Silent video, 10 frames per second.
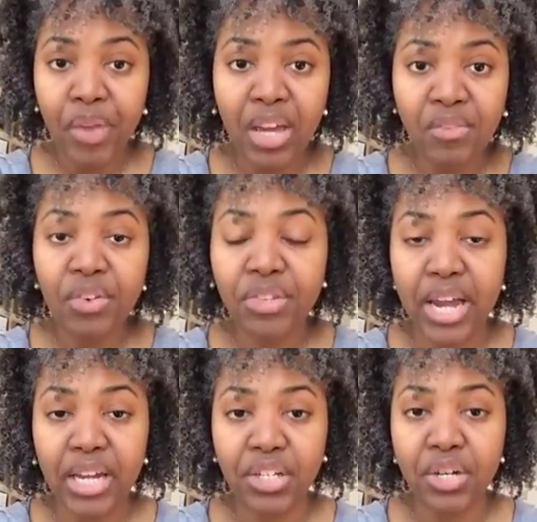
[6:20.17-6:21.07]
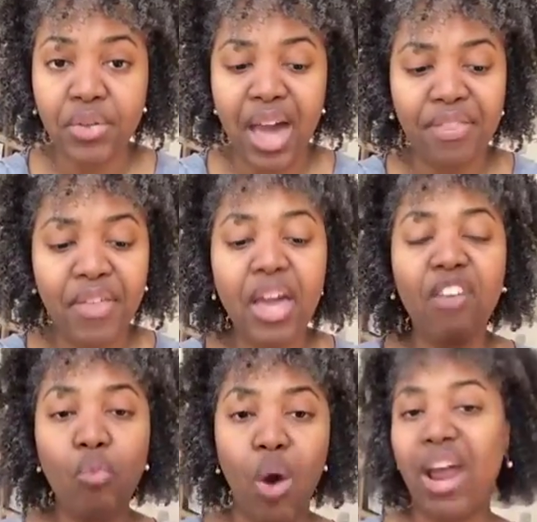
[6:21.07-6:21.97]
I'll give you a second to do that. Think
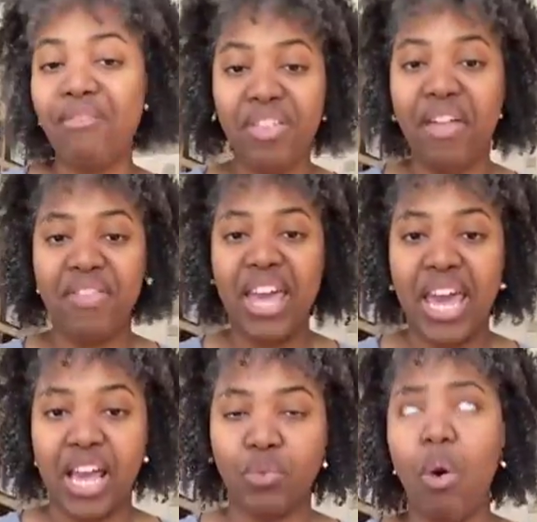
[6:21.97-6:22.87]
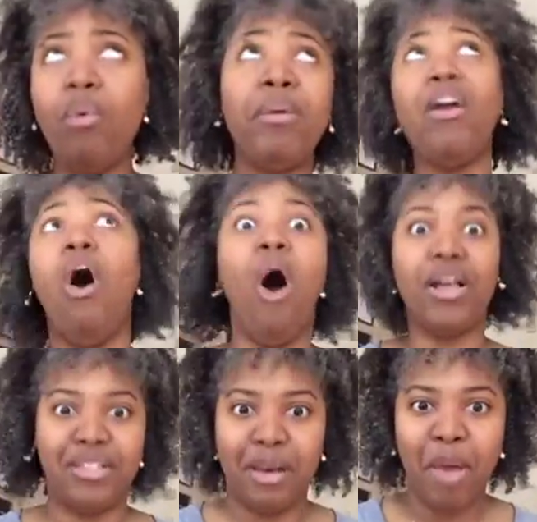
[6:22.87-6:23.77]
of whatever that thing is. What would be
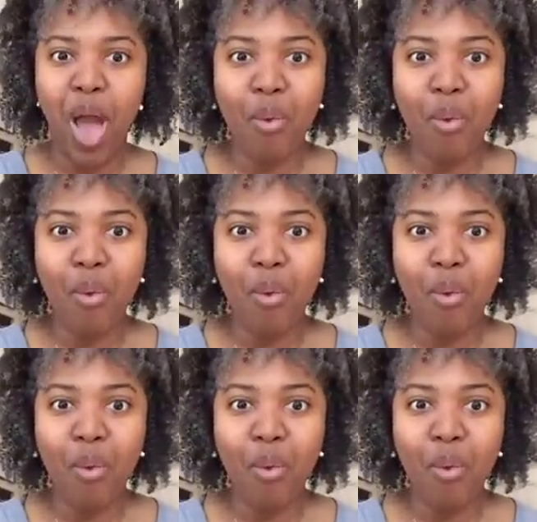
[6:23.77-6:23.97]
awesome?